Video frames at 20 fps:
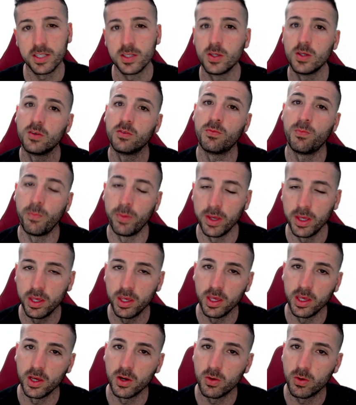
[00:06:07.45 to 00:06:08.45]
If B
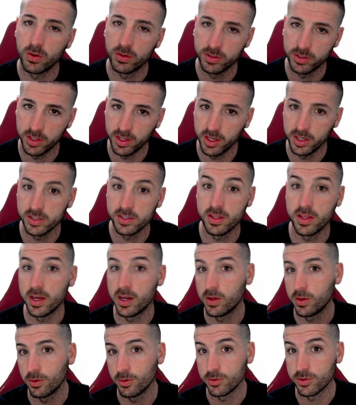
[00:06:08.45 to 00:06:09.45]
equals this, then
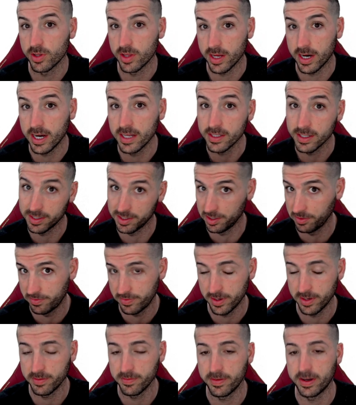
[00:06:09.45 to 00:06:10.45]
use that, a
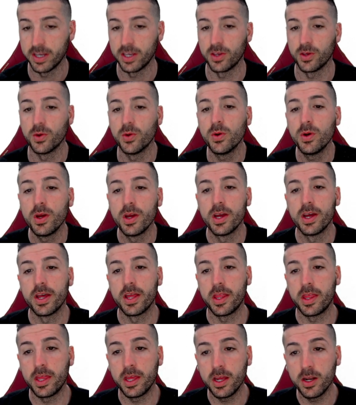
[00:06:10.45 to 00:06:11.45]
different value.
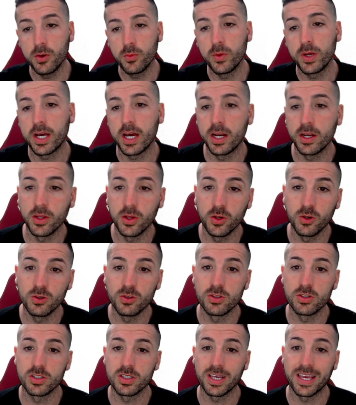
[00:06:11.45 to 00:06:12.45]
Then we can
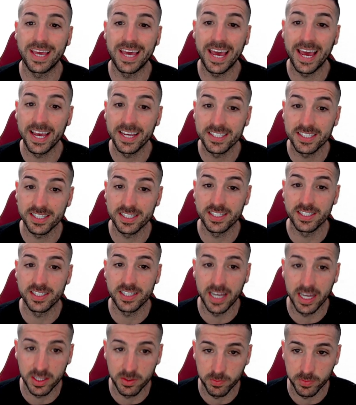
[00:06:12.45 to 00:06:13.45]
use case
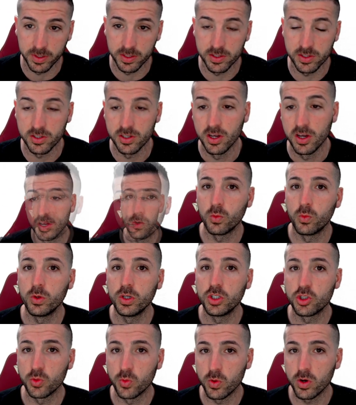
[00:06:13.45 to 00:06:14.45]
statements,
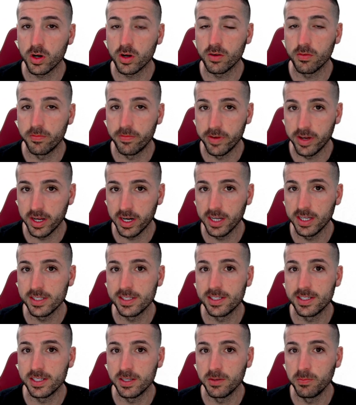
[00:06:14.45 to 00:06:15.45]
which work very
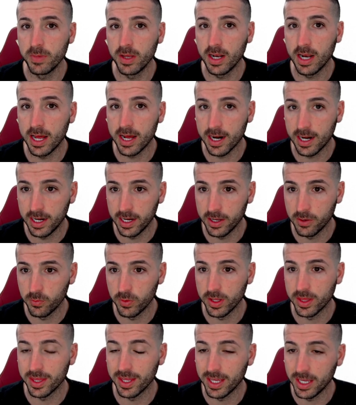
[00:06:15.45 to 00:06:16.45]
similarly with
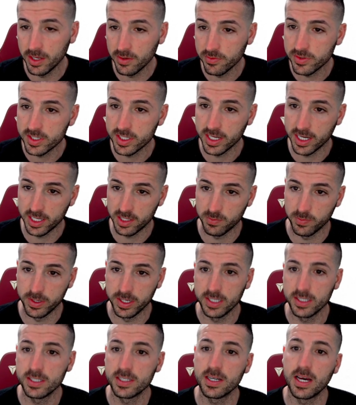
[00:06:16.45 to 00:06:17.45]
if
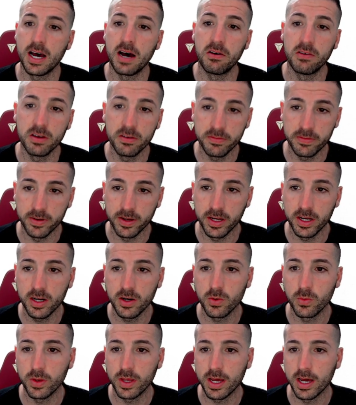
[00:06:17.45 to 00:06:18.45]
statements. However, we
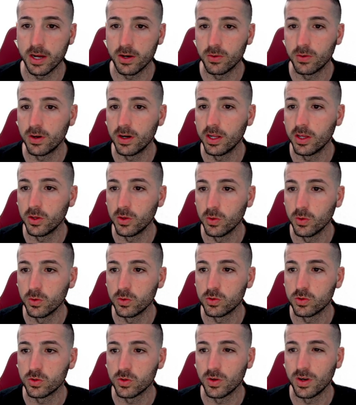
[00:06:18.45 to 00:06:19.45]
can only
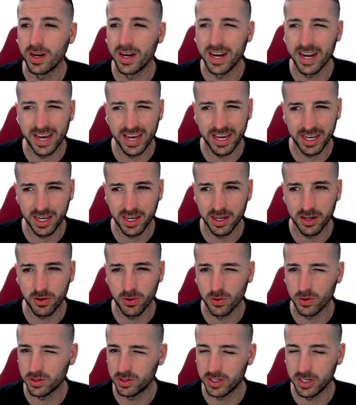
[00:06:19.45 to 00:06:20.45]
use 9
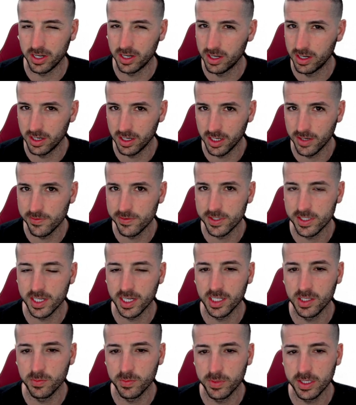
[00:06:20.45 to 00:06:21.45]
or 10 if
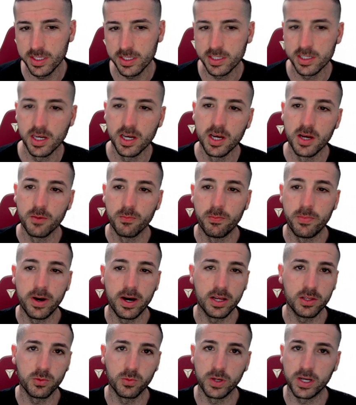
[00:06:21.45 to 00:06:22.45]
statements,
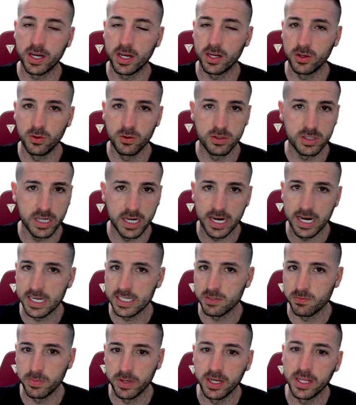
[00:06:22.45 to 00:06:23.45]
but we can use as
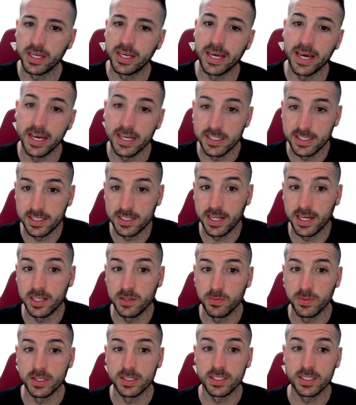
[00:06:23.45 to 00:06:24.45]
many case
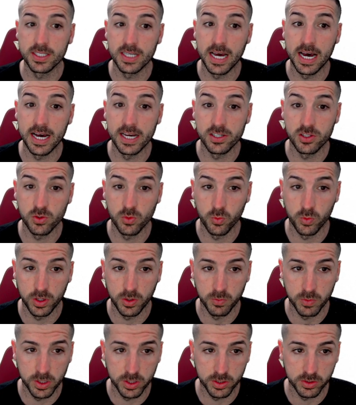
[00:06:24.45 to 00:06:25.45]
statements as we
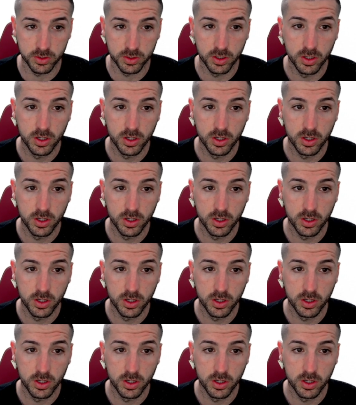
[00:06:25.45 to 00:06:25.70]
want.